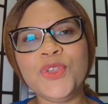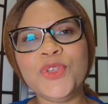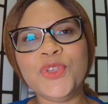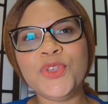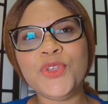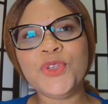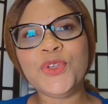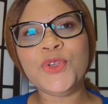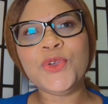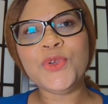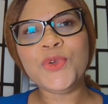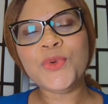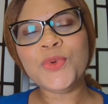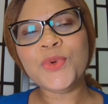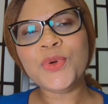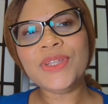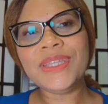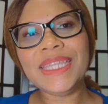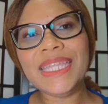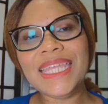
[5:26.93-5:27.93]
you
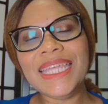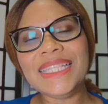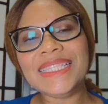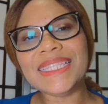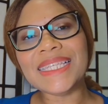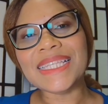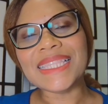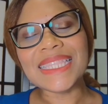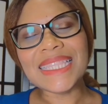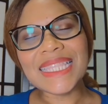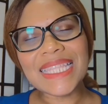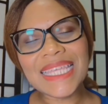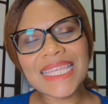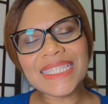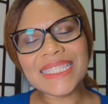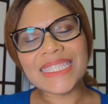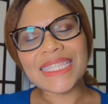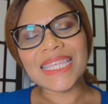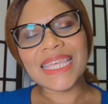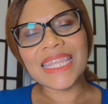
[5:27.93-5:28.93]
will need to
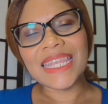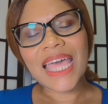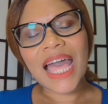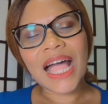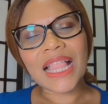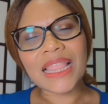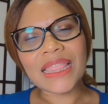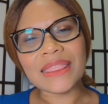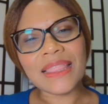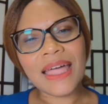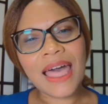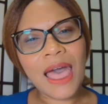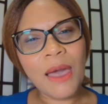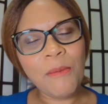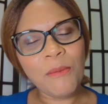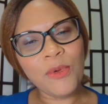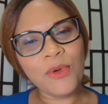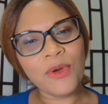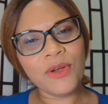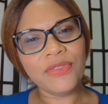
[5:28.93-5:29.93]
listen a
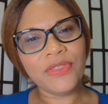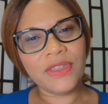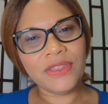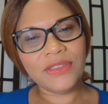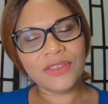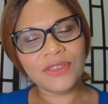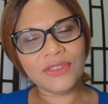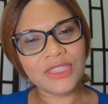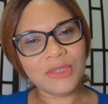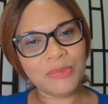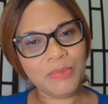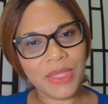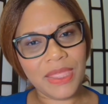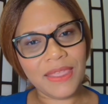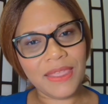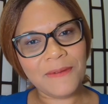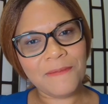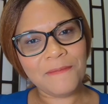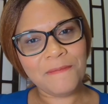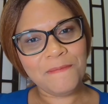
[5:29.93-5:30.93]
lot more than you
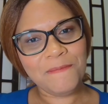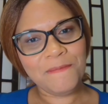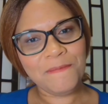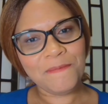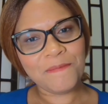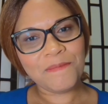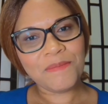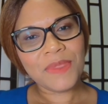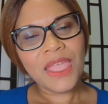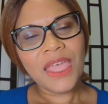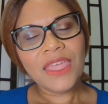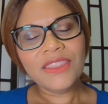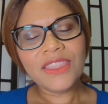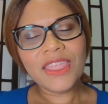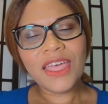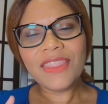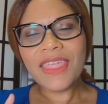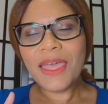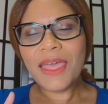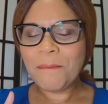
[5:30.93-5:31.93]
speak.
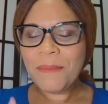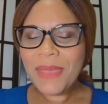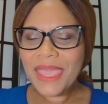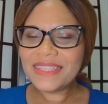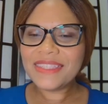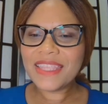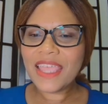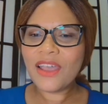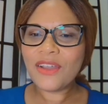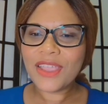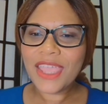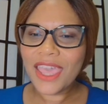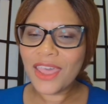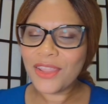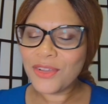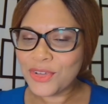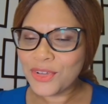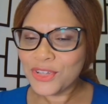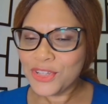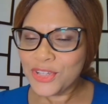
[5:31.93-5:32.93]
Now, that may sound
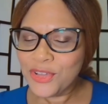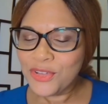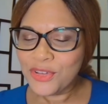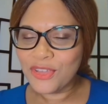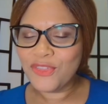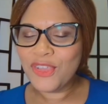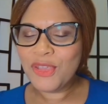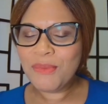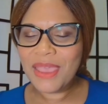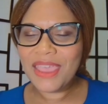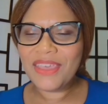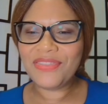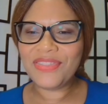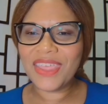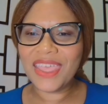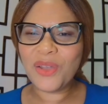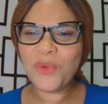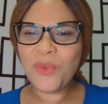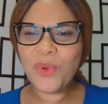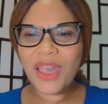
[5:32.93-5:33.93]
counterintuitive. You may
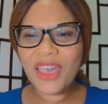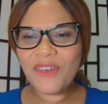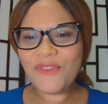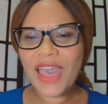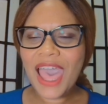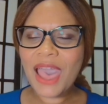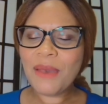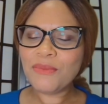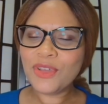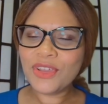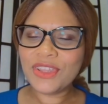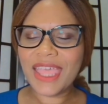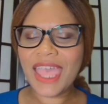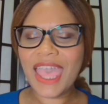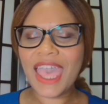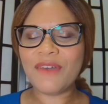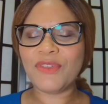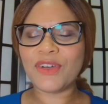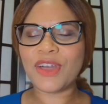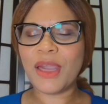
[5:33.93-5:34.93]
think, well, if I'm going to
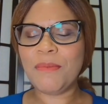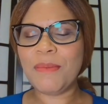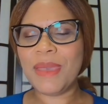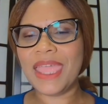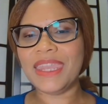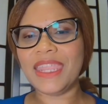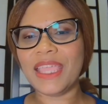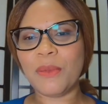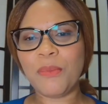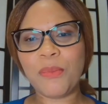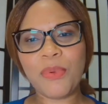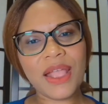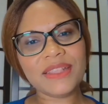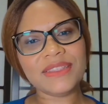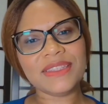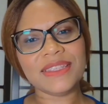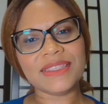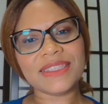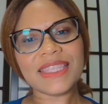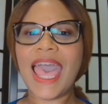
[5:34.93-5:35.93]
have a commanding
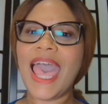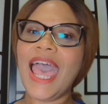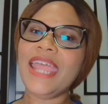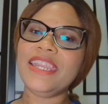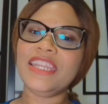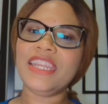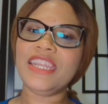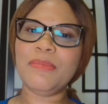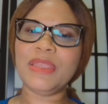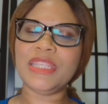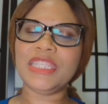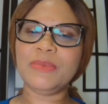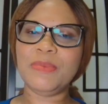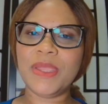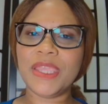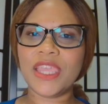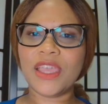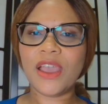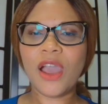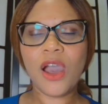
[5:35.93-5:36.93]
presence, I need to be
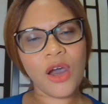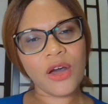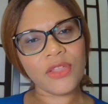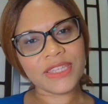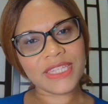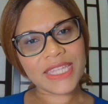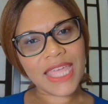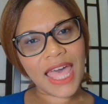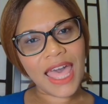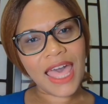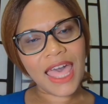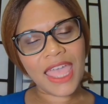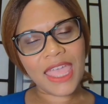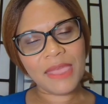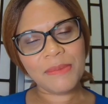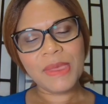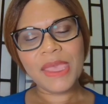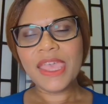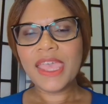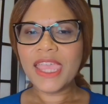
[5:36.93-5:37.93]
speaking all the
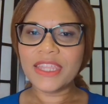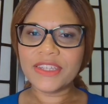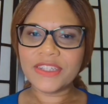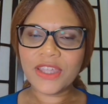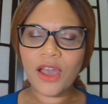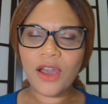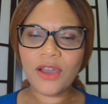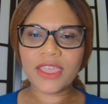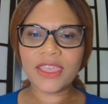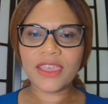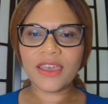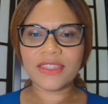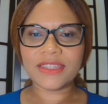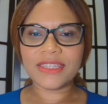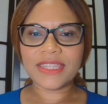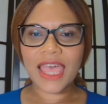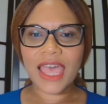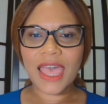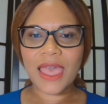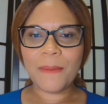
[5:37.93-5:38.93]
time and talking all the
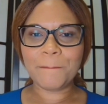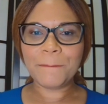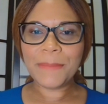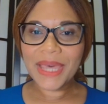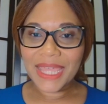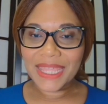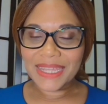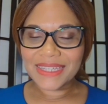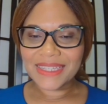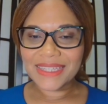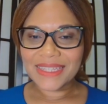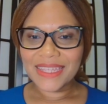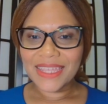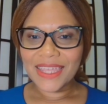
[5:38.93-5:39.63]
time. But